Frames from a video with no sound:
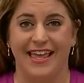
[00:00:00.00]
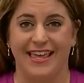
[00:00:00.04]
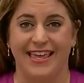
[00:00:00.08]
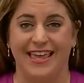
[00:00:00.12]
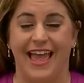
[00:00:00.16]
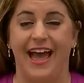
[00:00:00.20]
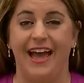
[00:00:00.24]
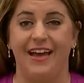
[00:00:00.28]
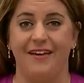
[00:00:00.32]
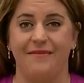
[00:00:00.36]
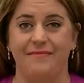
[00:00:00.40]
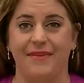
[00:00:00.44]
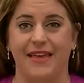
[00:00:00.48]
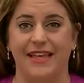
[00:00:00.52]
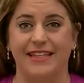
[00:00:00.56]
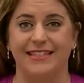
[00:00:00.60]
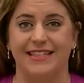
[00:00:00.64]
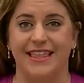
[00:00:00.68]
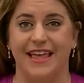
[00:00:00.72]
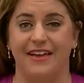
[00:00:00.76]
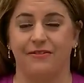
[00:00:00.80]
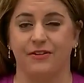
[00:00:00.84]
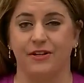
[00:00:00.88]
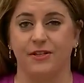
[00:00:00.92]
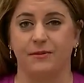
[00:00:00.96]
Yeah, it
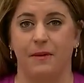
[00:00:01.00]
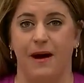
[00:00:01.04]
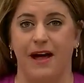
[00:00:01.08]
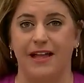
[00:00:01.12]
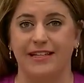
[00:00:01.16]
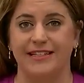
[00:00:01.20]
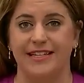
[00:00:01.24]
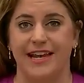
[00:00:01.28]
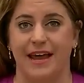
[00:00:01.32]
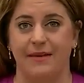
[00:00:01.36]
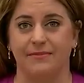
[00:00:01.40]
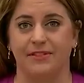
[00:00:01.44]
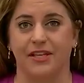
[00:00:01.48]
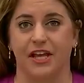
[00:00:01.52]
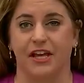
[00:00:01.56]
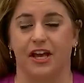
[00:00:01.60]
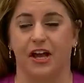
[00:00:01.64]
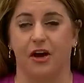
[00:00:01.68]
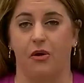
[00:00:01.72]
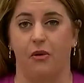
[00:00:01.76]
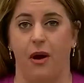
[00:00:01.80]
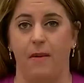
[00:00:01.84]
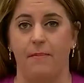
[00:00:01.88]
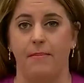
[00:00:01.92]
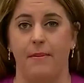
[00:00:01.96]
means that response times
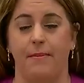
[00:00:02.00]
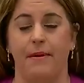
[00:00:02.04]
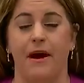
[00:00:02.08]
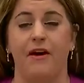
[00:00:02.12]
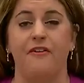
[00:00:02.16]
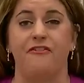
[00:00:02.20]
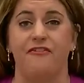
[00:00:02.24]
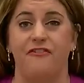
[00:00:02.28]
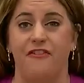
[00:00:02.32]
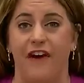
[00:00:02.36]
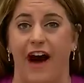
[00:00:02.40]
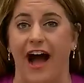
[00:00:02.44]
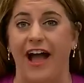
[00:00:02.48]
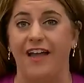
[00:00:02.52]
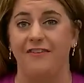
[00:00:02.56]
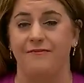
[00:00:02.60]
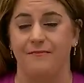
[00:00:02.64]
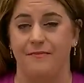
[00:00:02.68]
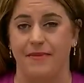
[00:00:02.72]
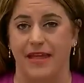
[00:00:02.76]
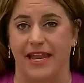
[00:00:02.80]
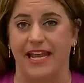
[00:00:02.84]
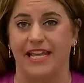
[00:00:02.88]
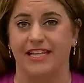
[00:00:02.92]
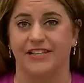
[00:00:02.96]
could go up about
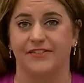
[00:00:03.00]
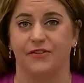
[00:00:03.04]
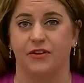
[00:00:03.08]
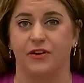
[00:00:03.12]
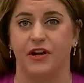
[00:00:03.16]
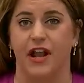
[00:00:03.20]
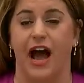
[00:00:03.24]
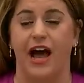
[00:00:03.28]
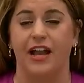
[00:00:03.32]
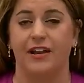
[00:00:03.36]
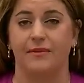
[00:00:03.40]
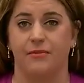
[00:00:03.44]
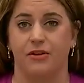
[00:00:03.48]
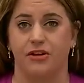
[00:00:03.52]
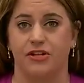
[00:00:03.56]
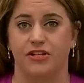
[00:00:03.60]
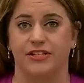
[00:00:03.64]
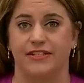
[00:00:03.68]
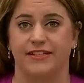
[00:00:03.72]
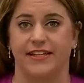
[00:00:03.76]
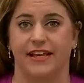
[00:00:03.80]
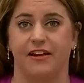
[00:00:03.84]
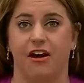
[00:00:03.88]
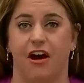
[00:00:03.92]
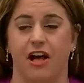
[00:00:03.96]
5 minutes for
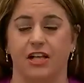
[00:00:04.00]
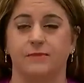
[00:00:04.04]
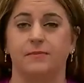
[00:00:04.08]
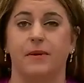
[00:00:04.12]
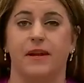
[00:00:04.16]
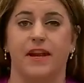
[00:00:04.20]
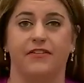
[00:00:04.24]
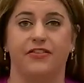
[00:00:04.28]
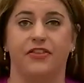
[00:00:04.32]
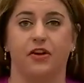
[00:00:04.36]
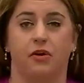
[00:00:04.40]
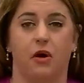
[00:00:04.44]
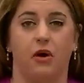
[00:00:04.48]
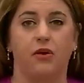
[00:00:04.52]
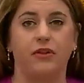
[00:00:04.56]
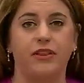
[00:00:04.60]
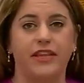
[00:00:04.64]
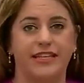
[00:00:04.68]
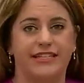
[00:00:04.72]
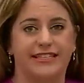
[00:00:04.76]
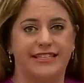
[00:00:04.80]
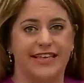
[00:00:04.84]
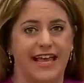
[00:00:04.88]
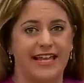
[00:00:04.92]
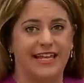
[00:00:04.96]
non-emergency calls. But if they're
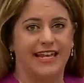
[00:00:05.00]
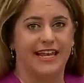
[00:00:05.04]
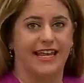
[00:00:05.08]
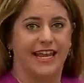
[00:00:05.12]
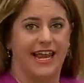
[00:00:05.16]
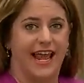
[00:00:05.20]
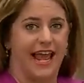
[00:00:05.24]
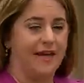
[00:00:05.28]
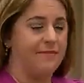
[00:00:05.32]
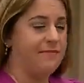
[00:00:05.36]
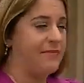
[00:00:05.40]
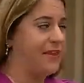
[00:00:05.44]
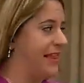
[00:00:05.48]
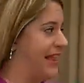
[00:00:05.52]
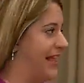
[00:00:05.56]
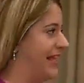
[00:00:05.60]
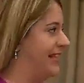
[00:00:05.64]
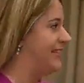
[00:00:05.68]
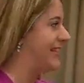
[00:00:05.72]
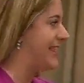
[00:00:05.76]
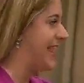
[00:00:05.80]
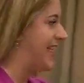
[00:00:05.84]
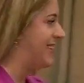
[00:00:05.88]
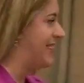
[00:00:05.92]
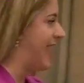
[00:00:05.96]
only sending an
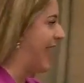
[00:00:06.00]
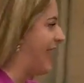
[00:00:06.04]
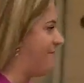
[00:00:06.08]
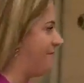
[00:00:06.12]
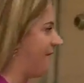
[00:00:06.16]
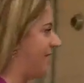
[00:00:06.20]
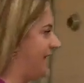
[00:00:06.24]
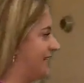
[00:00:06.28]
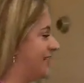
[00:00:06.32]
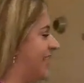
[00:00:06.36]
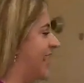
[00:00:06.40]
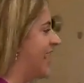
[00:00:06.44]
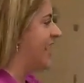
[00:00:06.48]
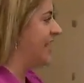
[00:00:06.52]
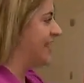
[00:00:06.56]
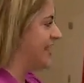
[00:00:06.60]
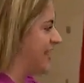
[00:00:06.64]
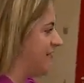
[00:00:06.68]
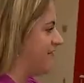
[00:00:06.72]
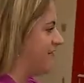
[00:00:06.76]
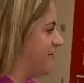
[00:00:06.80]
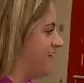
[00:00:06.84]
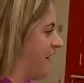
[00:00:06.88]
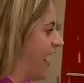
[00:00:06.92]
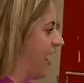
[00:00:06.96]
ambulance, then that means
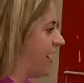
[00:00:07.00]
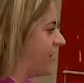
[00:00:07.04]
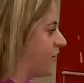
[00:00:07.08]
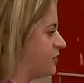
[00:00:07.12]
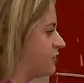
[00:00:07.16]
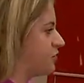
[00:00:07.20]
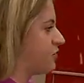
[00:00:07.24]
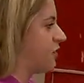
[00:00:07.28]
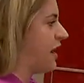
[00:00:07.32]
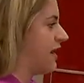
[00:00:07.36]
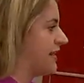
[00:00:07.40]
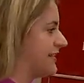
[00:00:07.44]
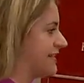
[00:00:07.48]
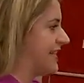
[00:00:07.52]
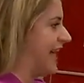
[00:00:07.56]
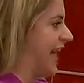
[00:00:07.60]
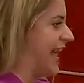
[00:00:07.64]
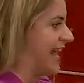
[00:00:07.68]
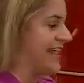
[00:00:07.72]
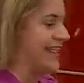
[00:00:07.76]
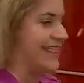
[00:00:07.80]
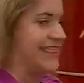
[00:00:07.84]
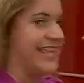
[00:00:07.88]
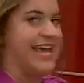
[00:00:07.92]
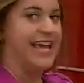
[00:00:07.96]
that fire trucks
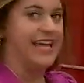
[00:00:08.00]
like